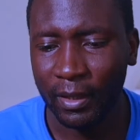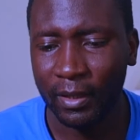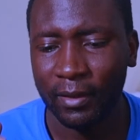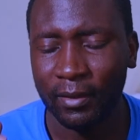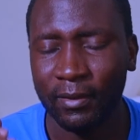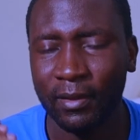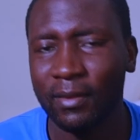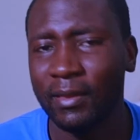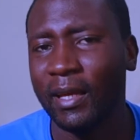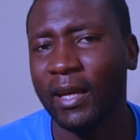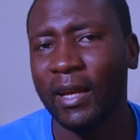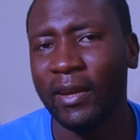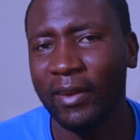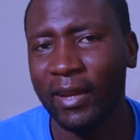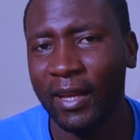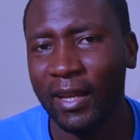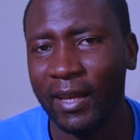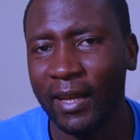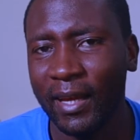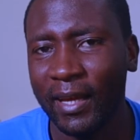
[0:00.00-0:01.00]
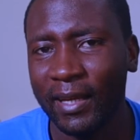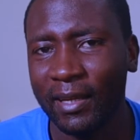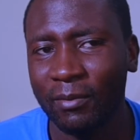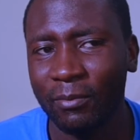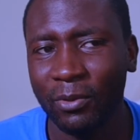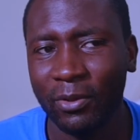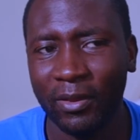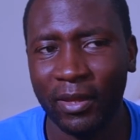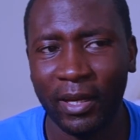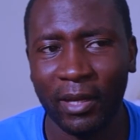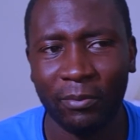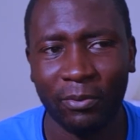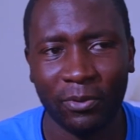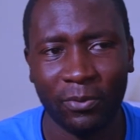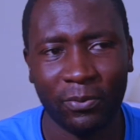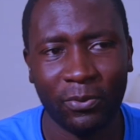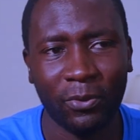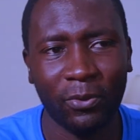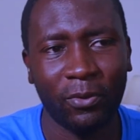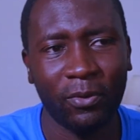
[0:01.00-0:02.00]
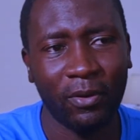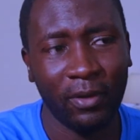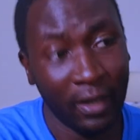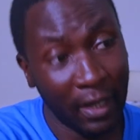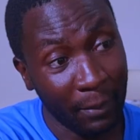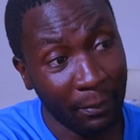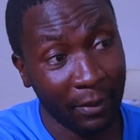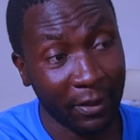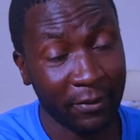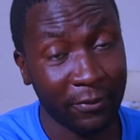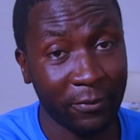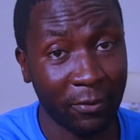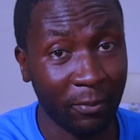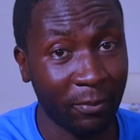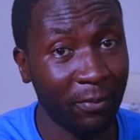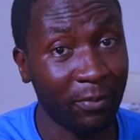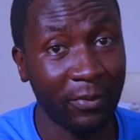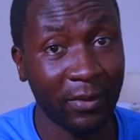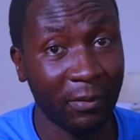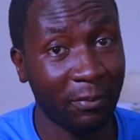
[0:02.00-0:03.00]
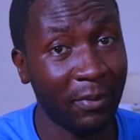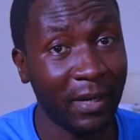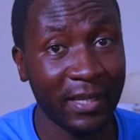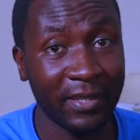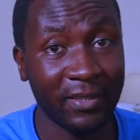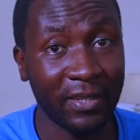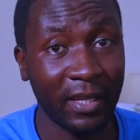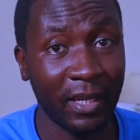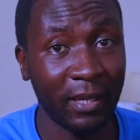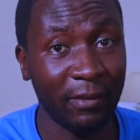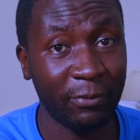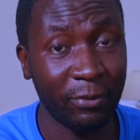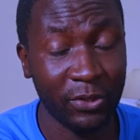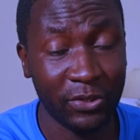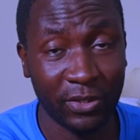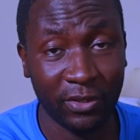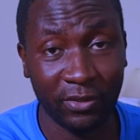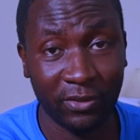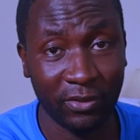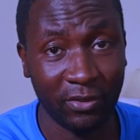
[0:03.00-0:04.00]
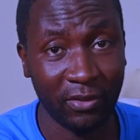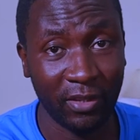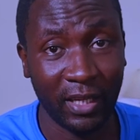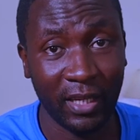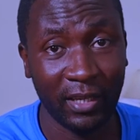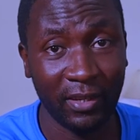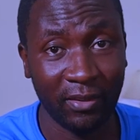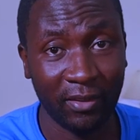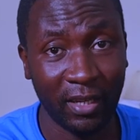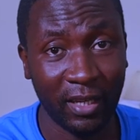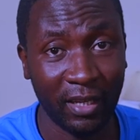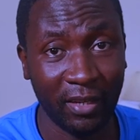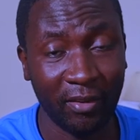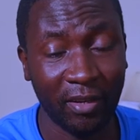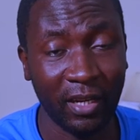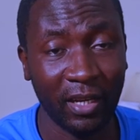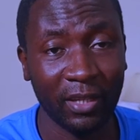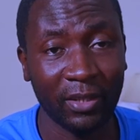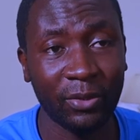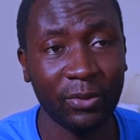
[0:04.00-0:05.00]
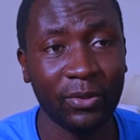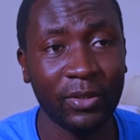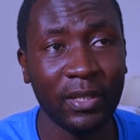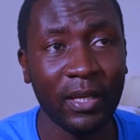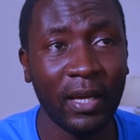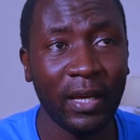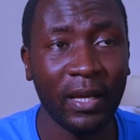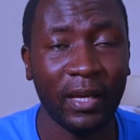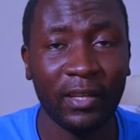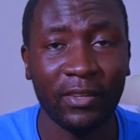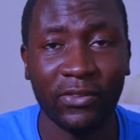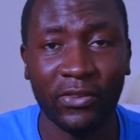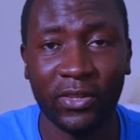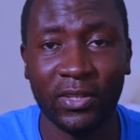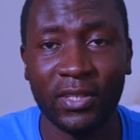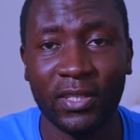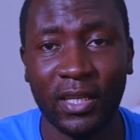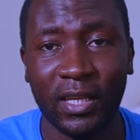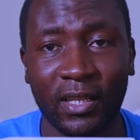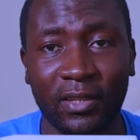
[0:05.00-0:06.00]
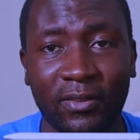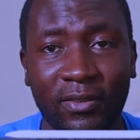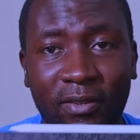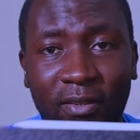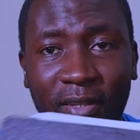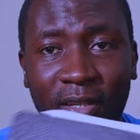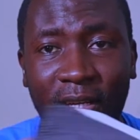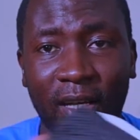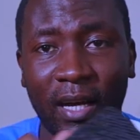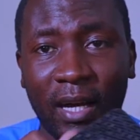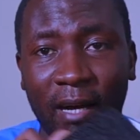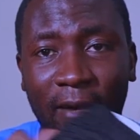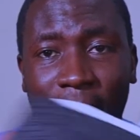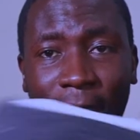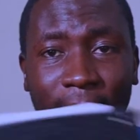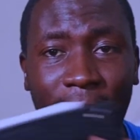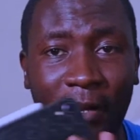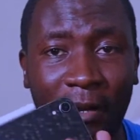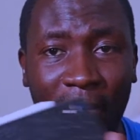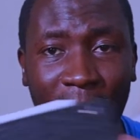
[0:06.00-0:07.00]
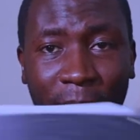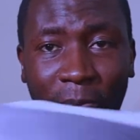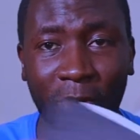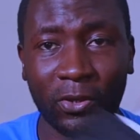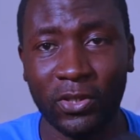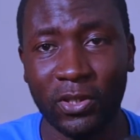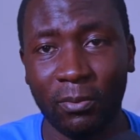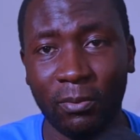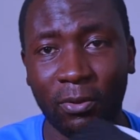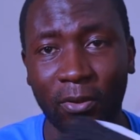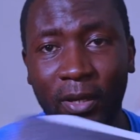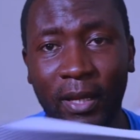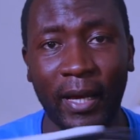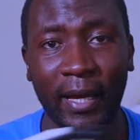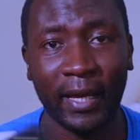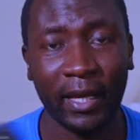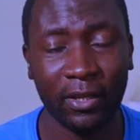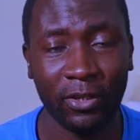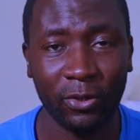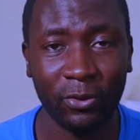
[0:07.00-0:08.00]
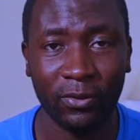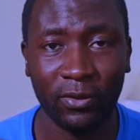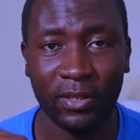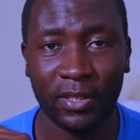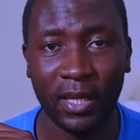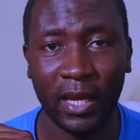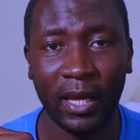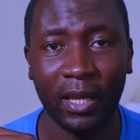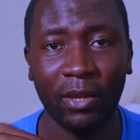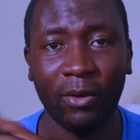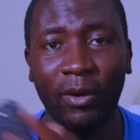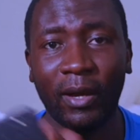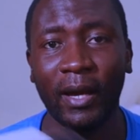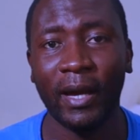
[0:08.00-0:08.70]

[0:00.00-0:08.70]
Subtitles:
The thing I really like about the iPad Pro, apart from the battery life, which is really good, is that it's very portable. I can use it anywhere.